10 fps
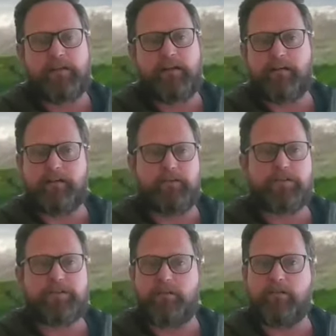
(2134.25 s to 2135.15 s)

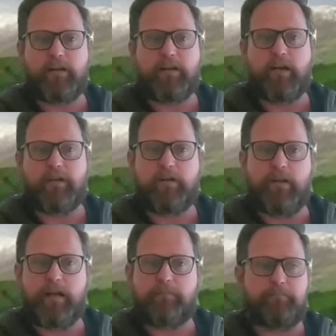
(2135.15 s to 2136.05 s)
not so long
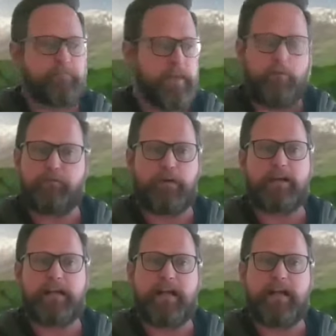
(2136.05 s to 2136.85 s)
ago, they were friendly